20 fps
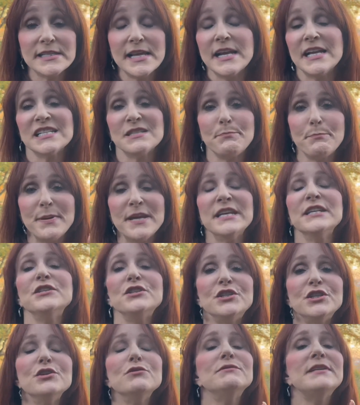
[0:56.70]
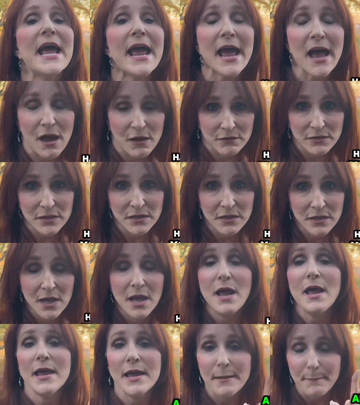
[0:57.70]
that has pinned you down
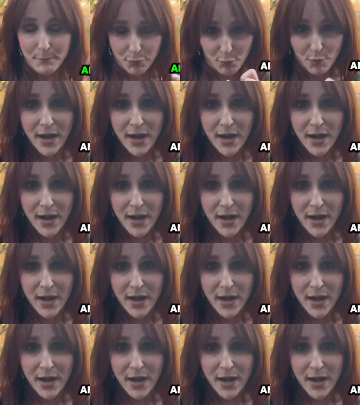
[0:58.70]
and